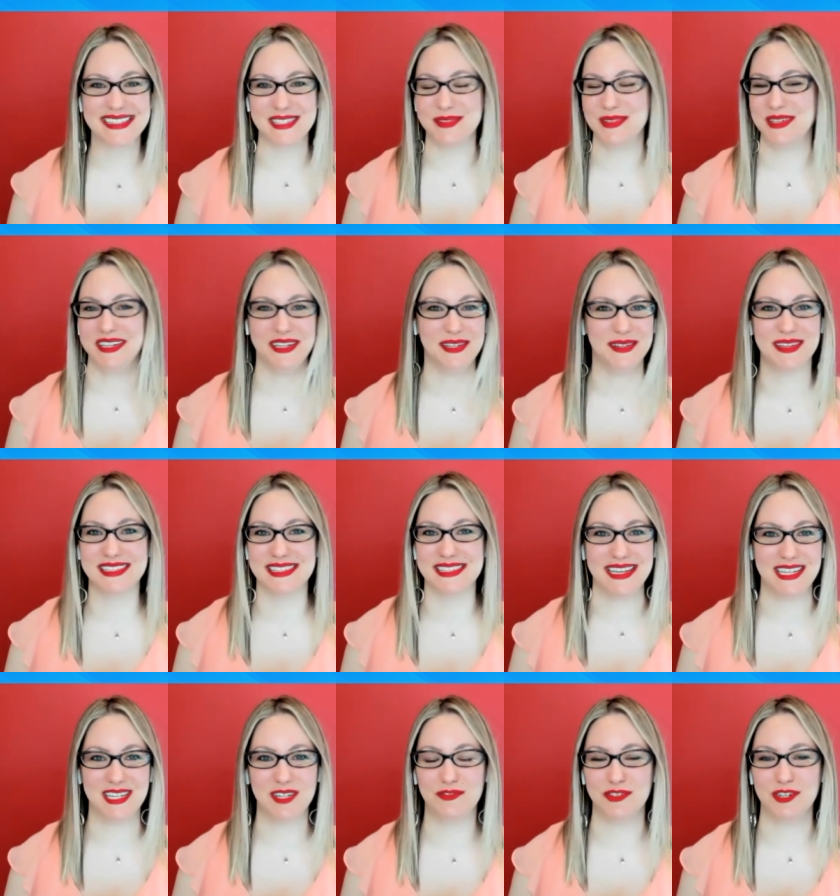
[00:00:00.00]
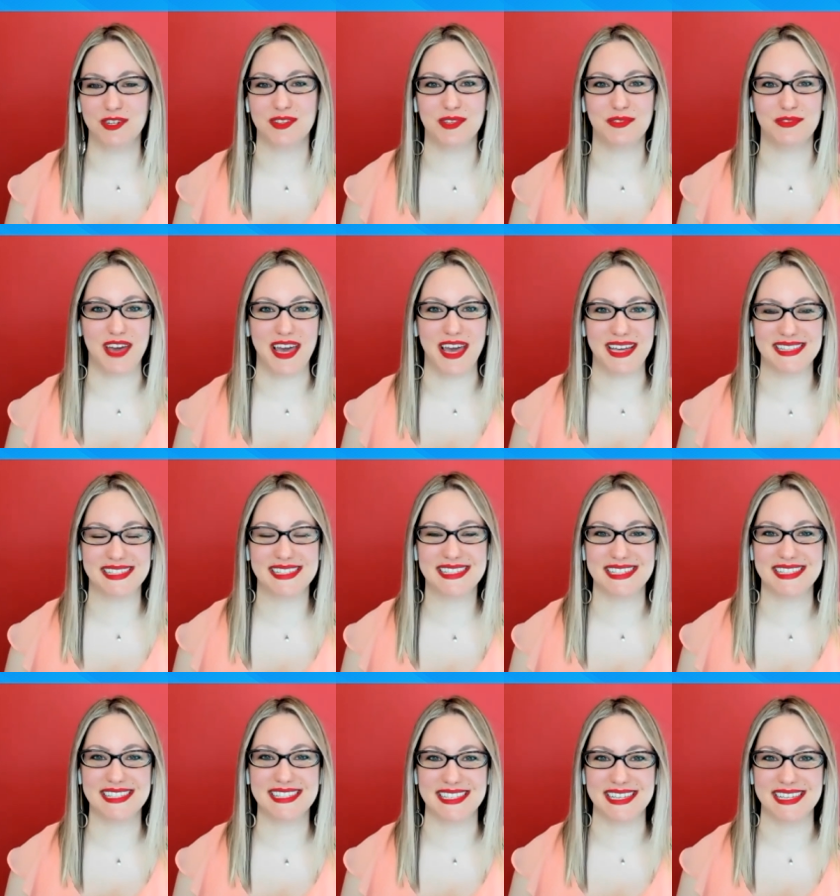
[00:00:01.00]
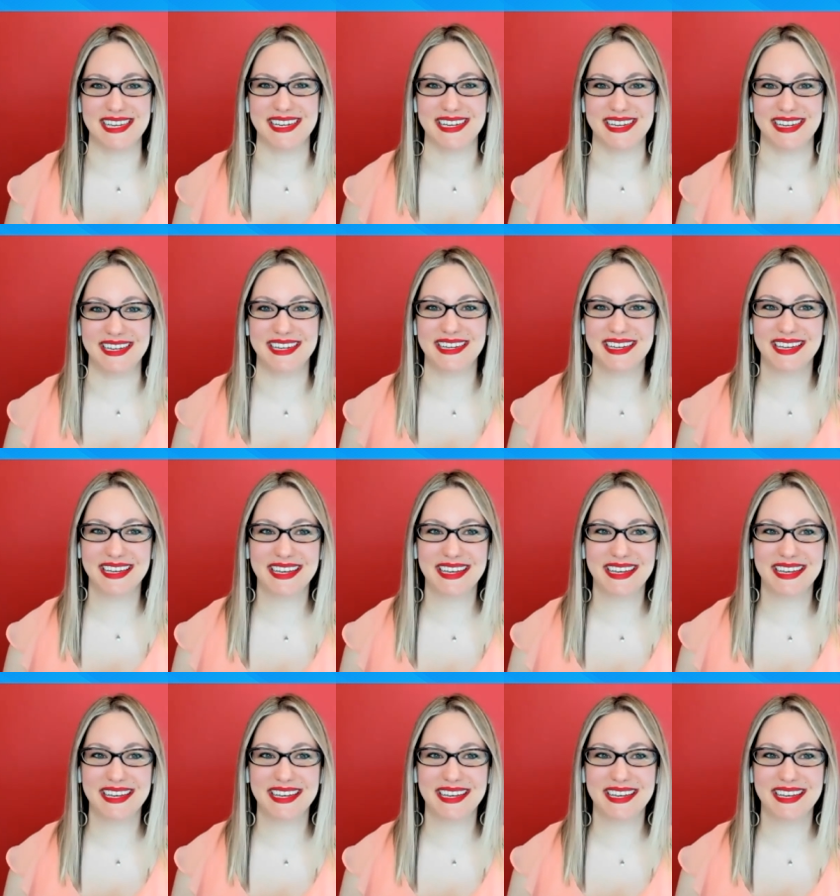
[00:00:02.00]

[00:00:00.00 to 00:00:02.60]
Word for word: so what are you excited for the fans to see?